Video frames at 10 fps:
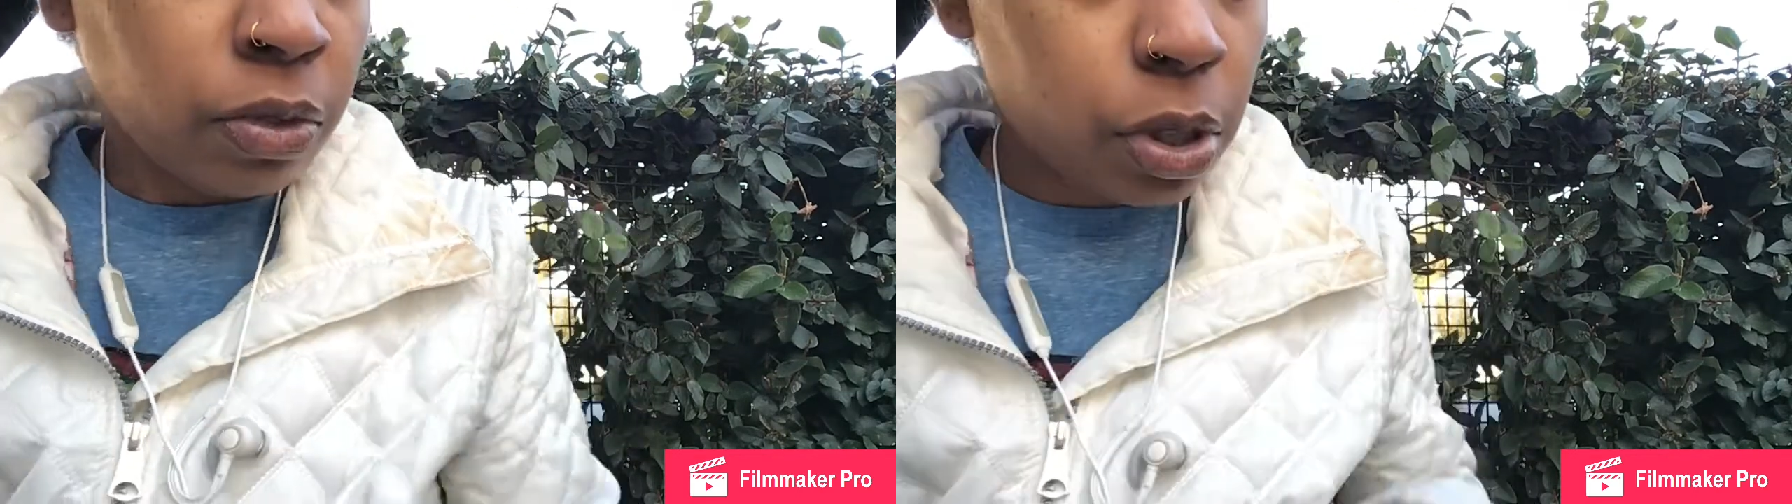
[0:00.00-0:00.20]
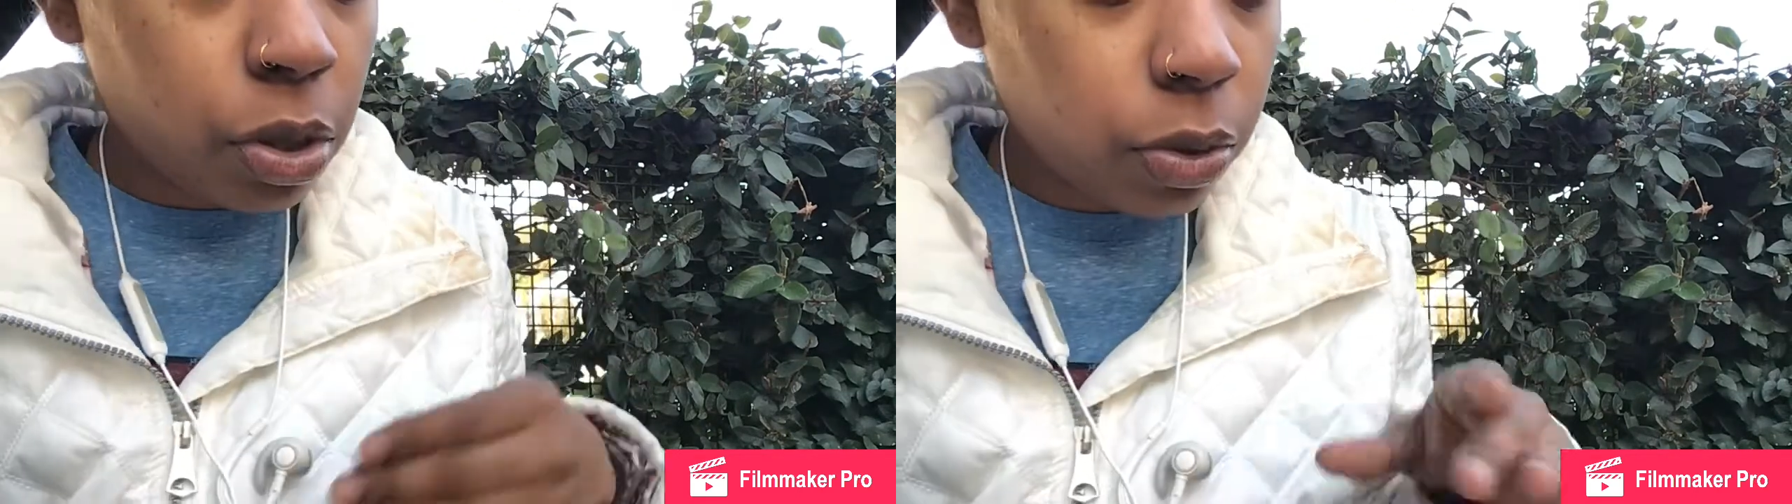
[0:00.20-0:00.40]

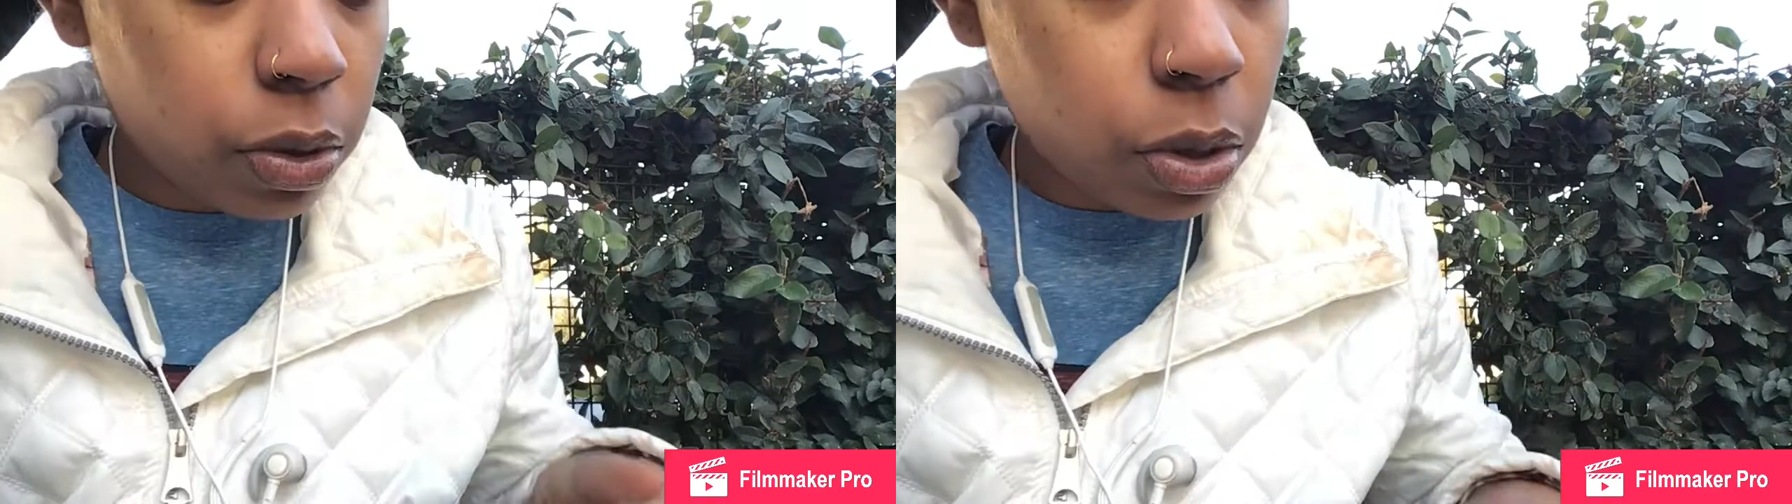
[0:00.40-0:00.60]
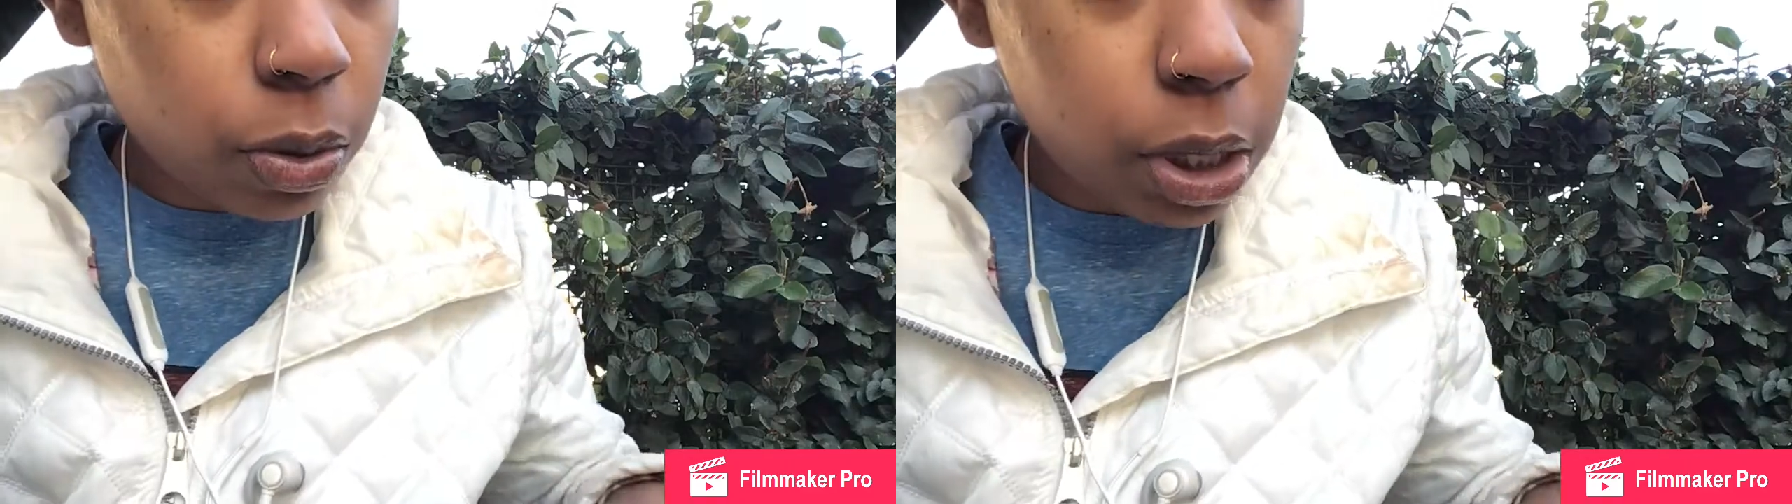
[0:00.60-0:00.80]
The Two
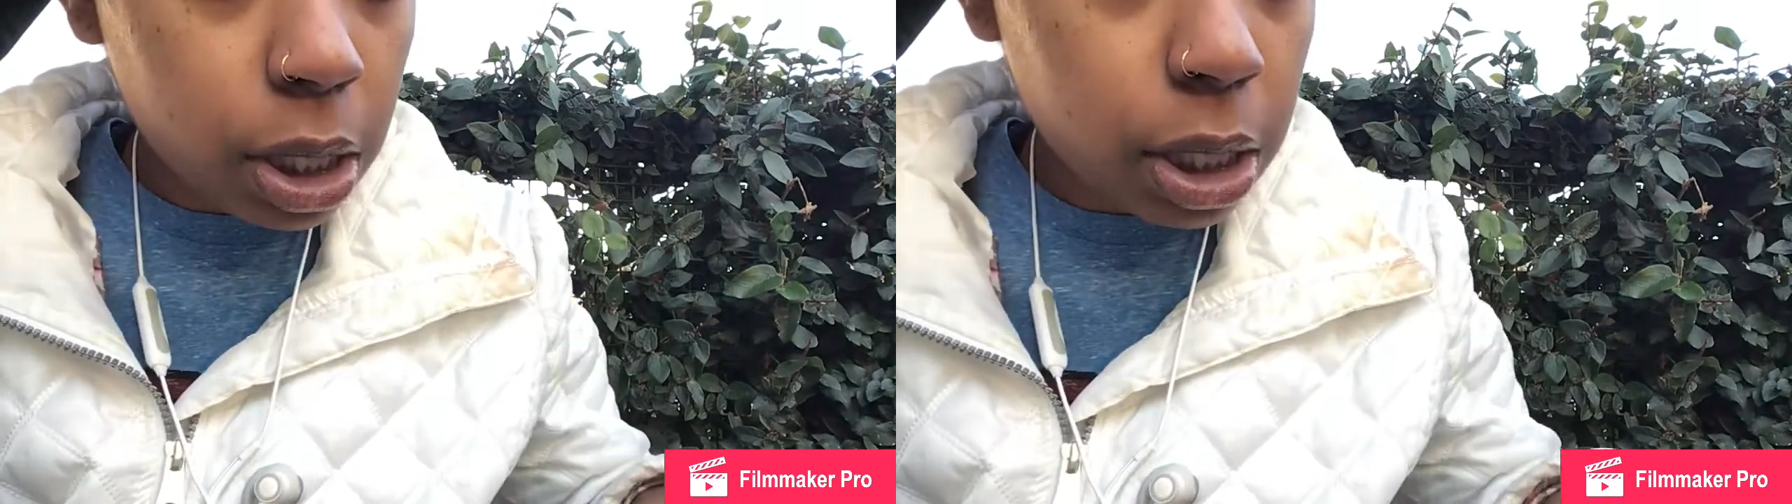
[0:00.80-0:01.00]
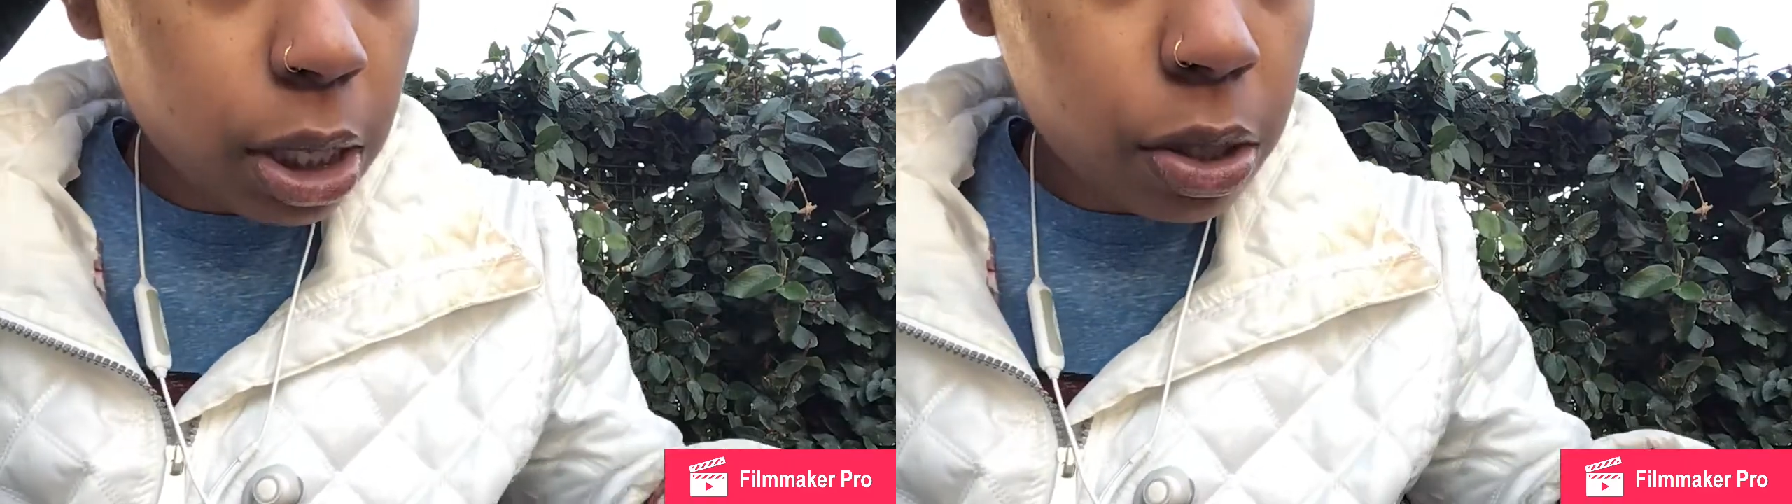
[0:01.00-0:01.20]
of Swords
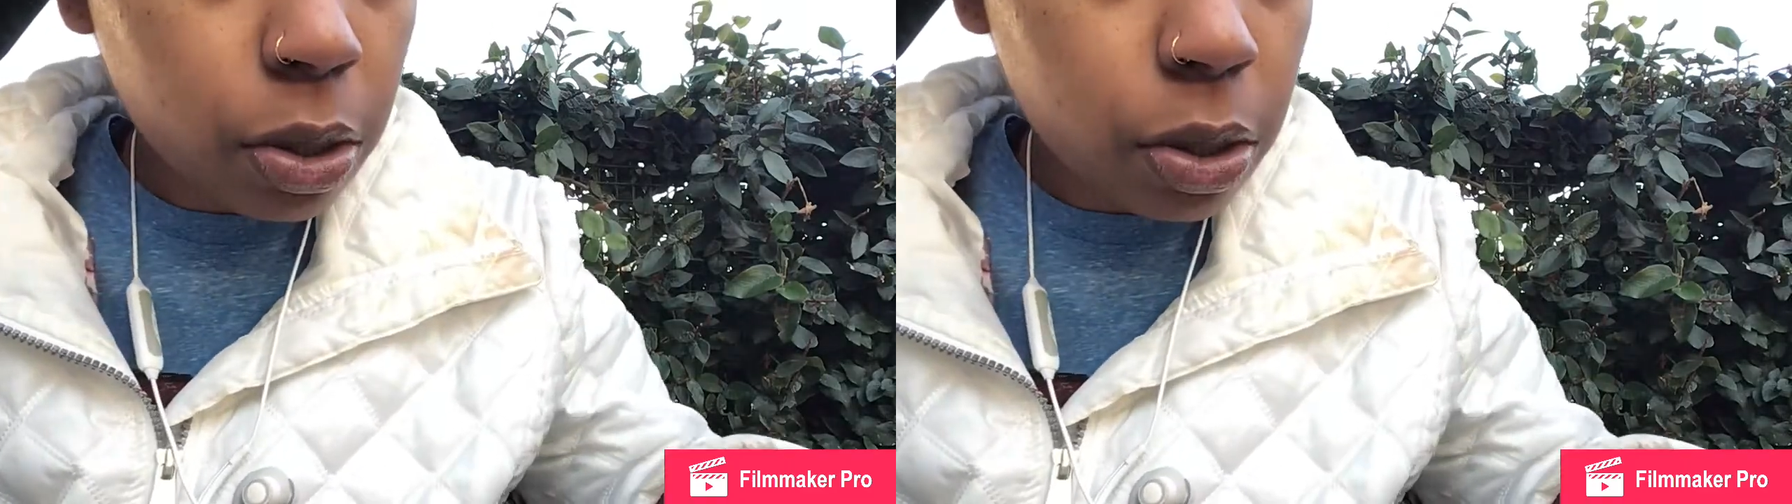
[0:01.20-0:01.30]
is here,